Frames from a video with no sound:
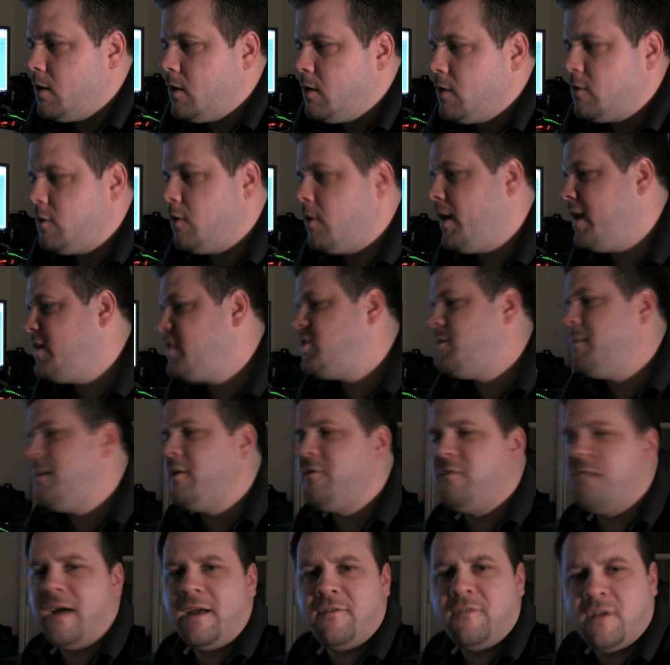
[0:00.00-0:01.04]
So
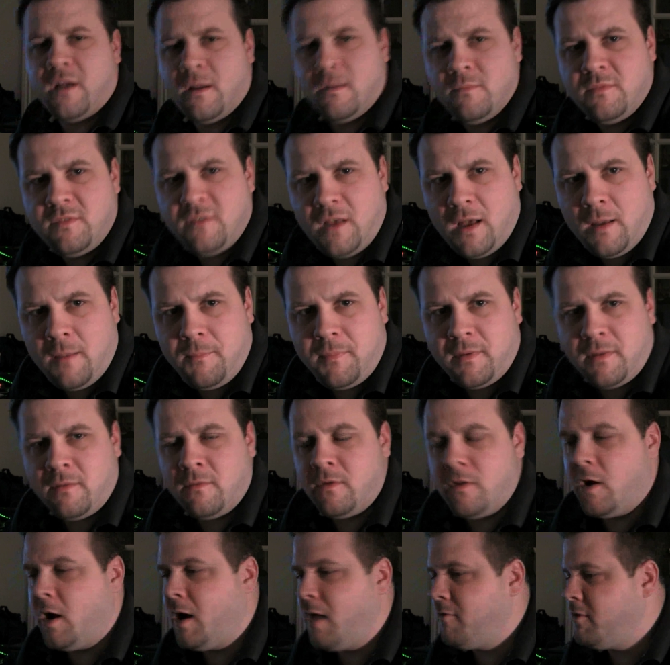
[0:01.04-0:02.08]
HTML5 comes up,
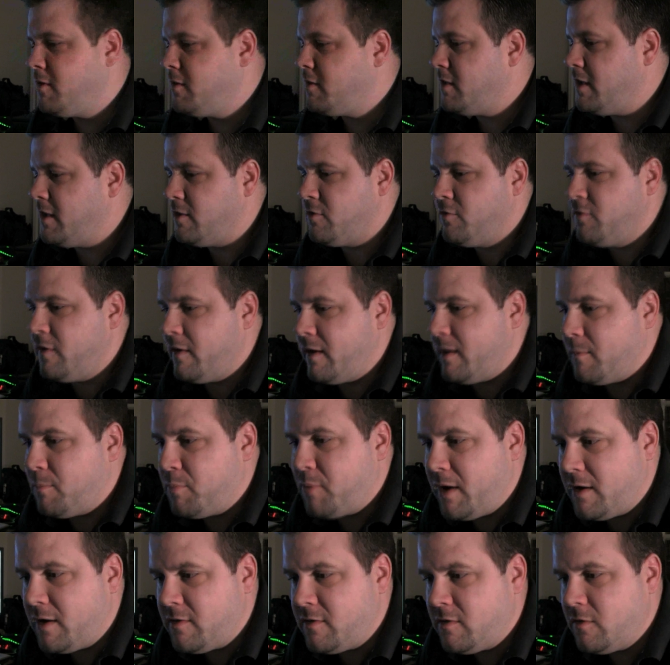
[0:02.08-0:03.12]
and obviously it's very
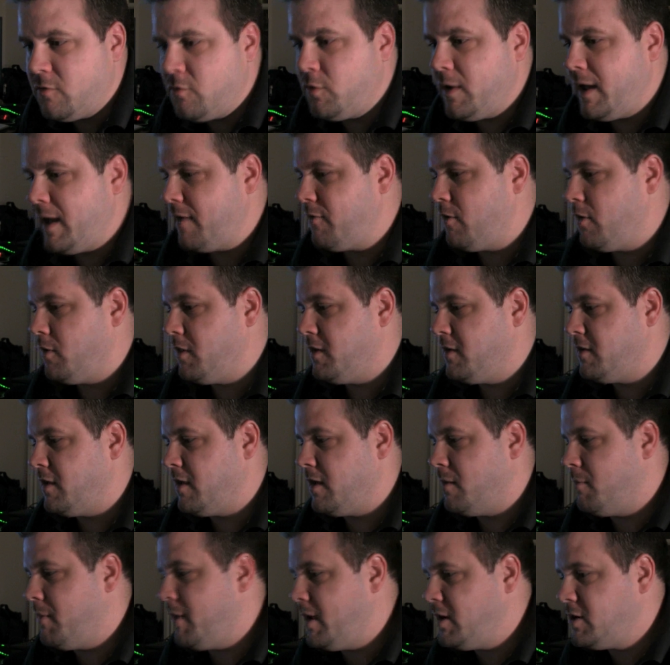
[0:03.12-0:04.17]
impressive. We have all these
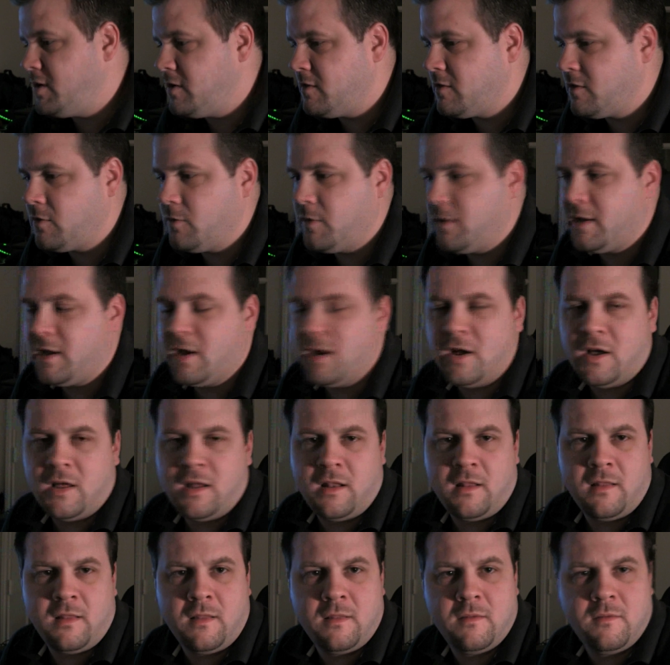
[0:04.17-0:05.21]
animations going
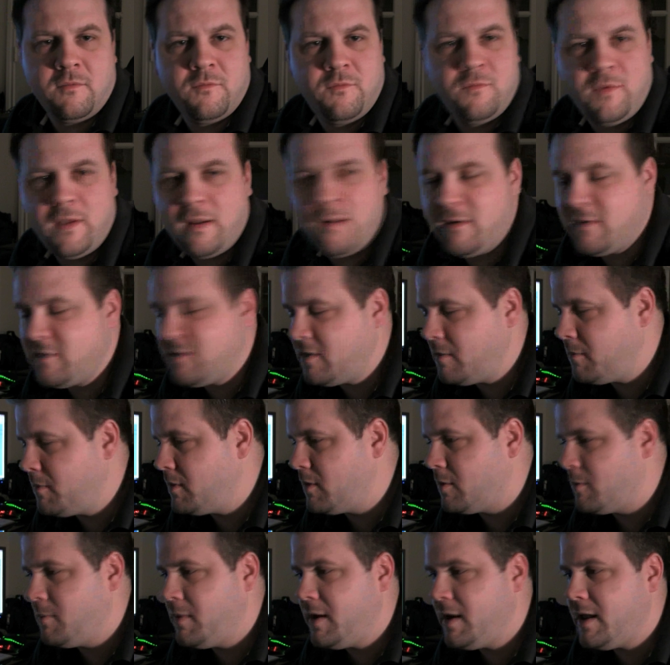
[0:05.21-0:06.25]
on and very
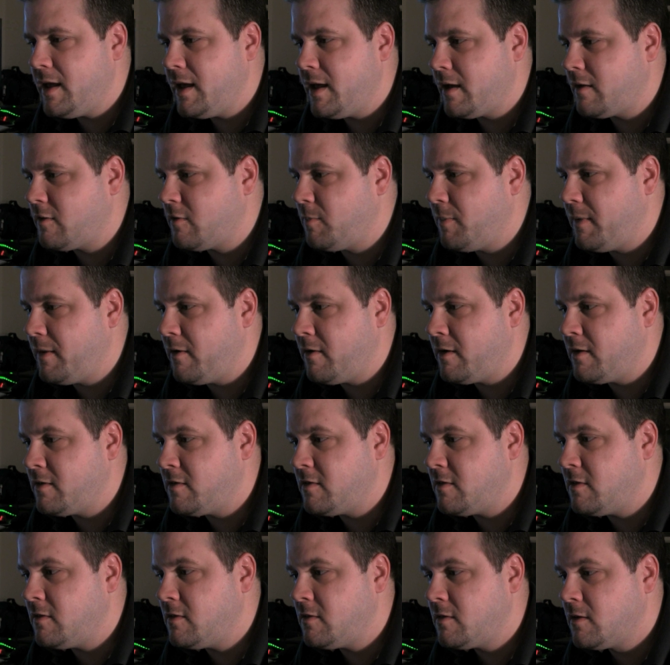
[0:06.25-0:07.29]
similar media
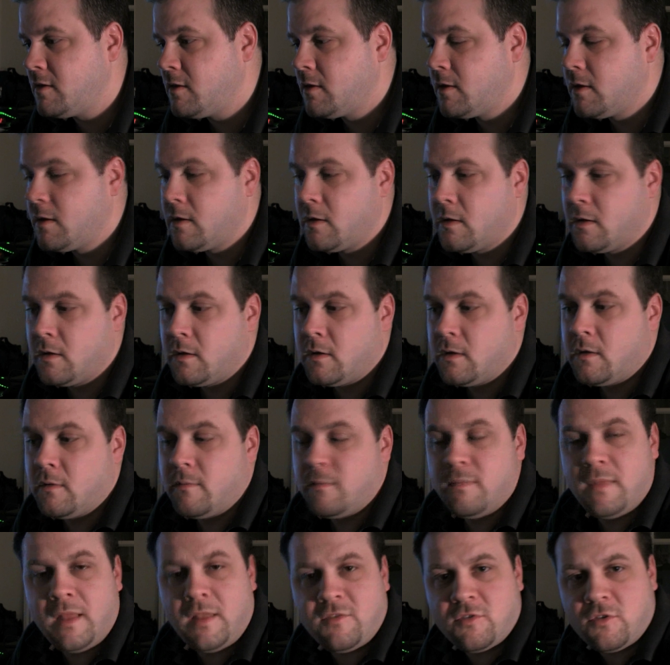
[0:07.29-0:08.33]
experiences.
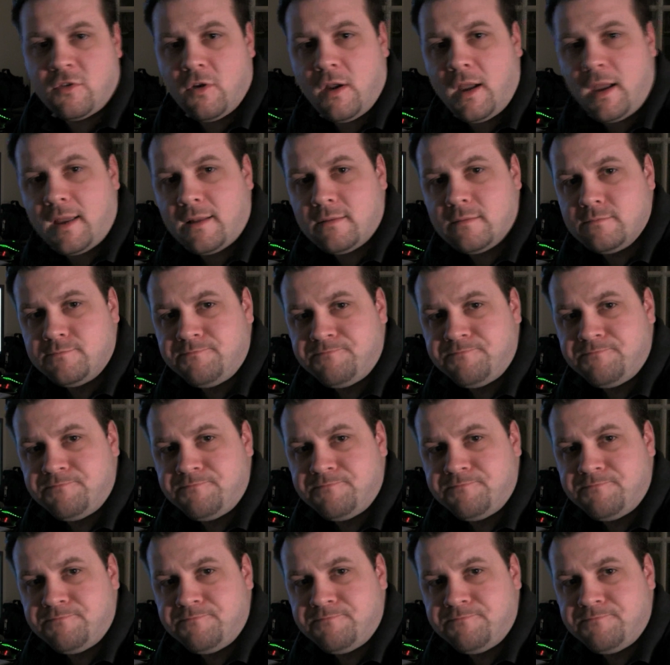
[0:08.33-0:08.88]
That's great.